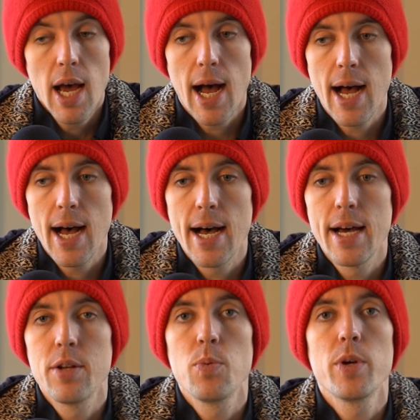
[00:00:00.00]

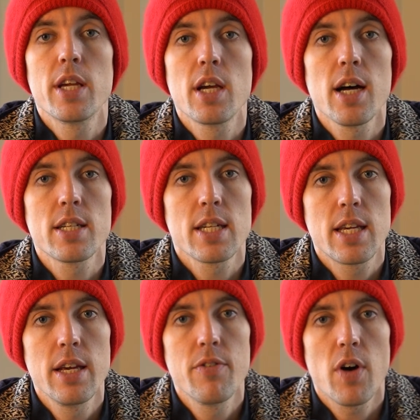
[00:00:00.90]
and we got to
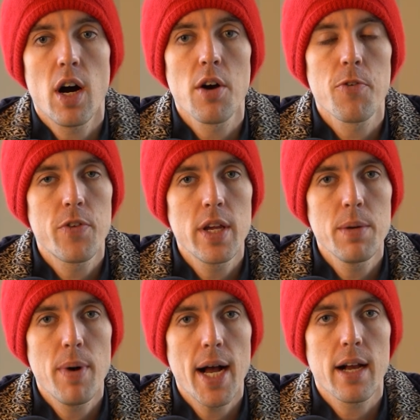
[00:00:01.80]
give our
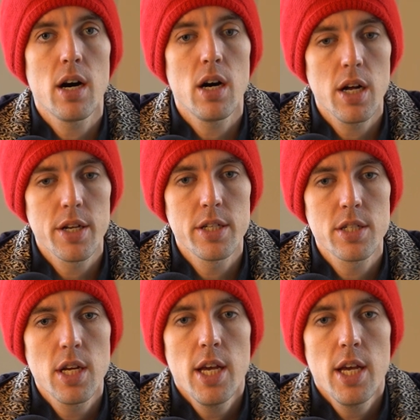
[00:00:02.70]
feedback on it.